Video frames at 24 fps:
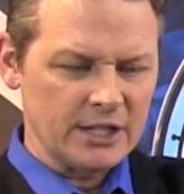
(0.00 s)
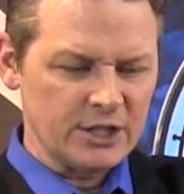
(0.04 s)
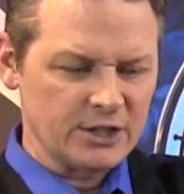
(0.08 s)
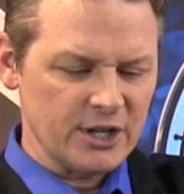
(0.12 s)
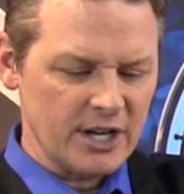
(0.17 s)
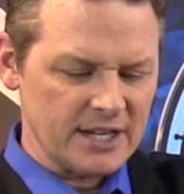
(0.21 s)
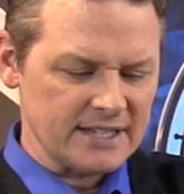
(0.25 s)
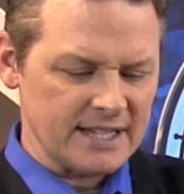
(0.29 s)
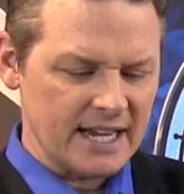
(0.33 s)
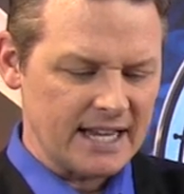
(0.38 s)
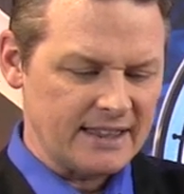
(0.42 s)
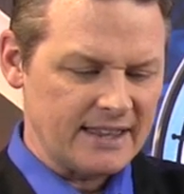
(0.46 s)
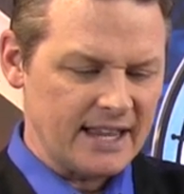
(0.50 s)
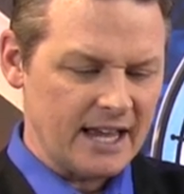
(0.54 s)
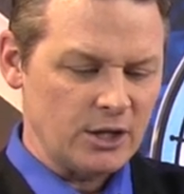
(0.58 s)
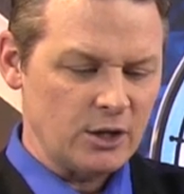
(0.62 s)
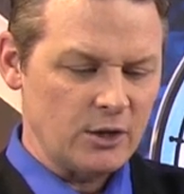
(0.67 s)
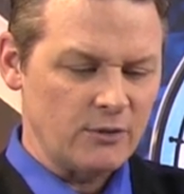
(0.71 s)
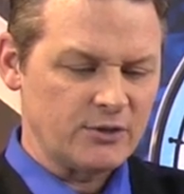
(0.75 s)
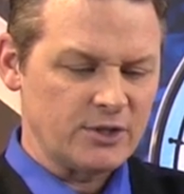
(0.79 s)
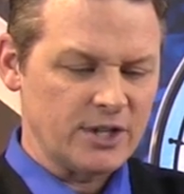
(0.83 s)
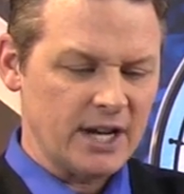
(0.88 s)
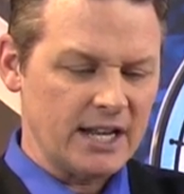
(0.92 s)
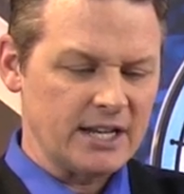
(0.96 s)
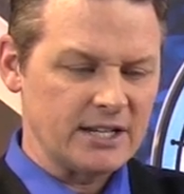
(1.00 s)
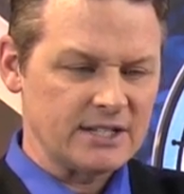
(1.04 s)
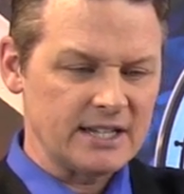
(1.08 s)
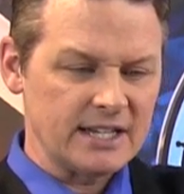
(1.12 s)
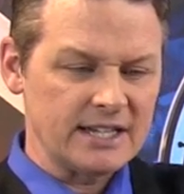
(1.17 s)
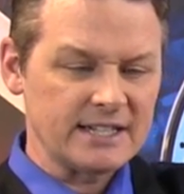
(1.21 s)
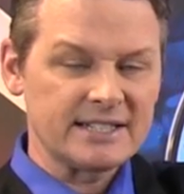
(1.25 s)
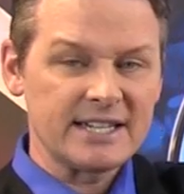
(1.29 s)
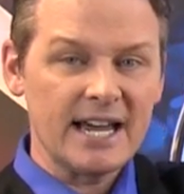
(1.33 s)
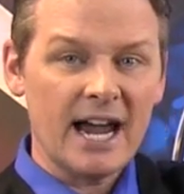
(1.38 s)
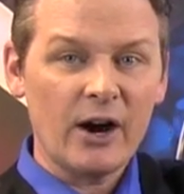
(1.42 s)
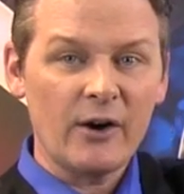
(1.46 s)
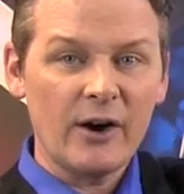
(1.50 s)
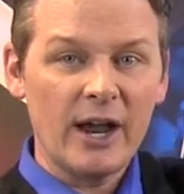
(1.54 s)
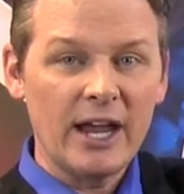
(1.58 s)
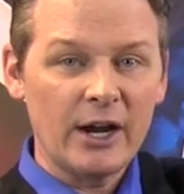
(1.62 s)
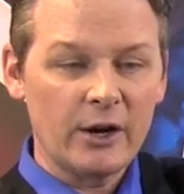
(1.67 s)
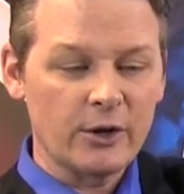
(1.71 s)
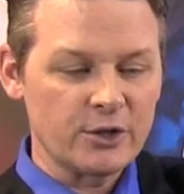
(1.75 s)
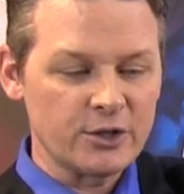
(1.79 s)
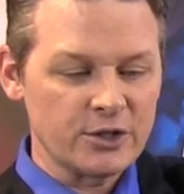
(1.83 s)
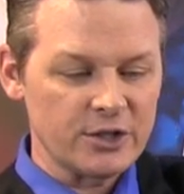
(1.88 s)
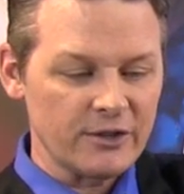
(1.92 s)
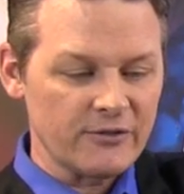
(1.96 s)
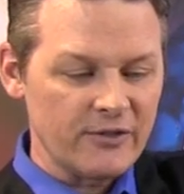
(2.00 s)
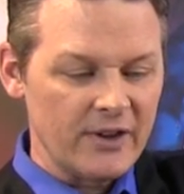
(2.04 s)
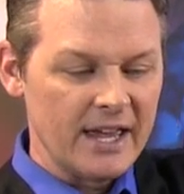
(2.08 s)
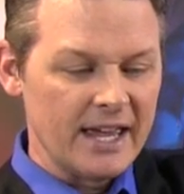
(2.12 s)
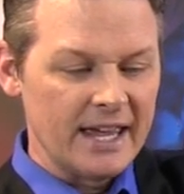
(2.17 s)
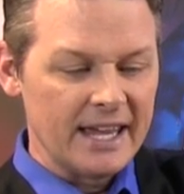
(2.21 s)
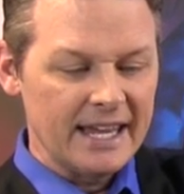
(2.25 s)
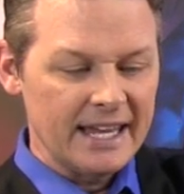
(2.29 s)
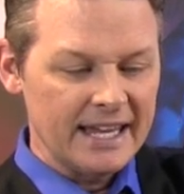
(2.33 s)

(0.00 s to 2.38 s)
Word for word: And just like that, you've changed the entire handkerchief